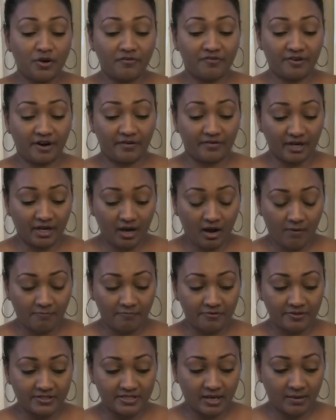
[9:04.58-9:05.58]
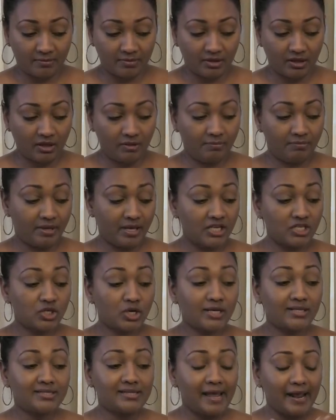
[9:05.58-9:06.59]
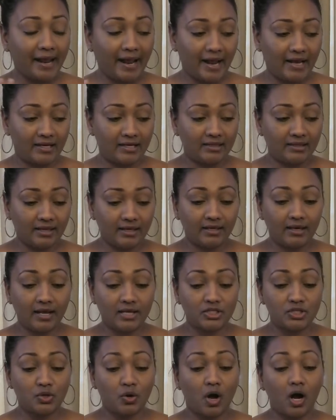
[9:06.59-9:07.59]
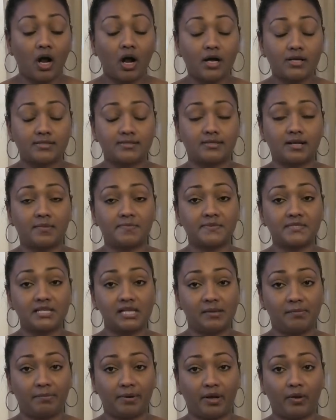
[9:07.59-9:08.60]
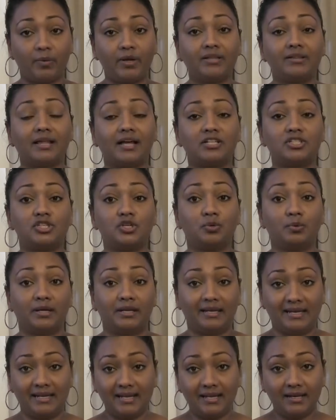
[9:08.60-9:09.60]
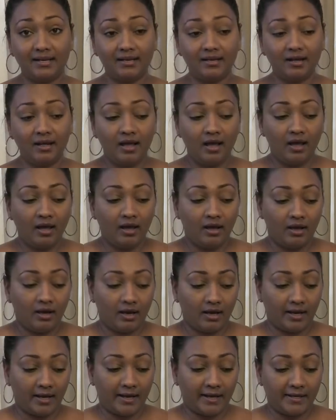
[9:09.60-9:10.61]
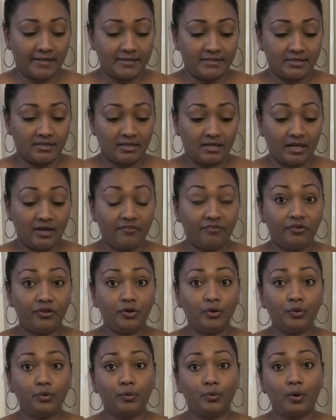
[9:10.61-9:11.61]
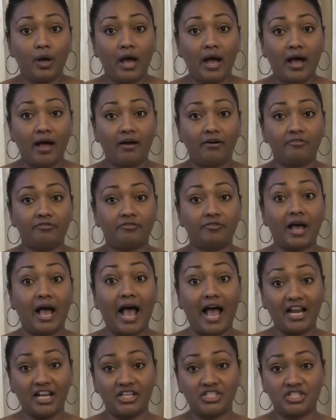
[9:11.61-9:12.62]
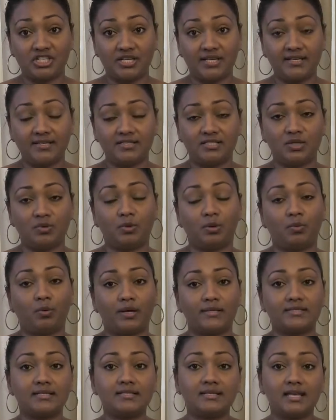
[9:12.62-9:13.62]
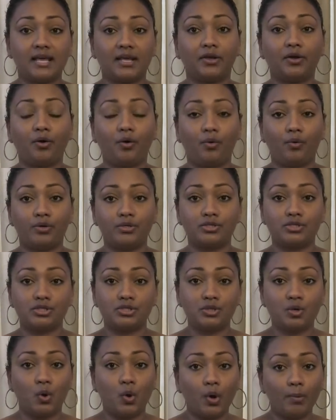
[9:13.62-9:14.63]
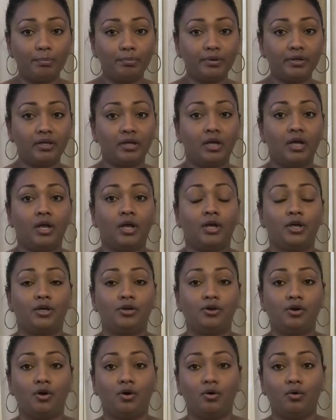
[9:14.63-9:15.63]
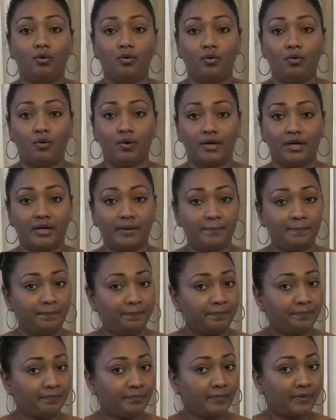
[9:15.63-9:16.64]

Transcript: you're very comfortable. Make sure and take anything that you're accustomed sleeping with that you would need. And if you have allergies, you would want to take your own soap, your own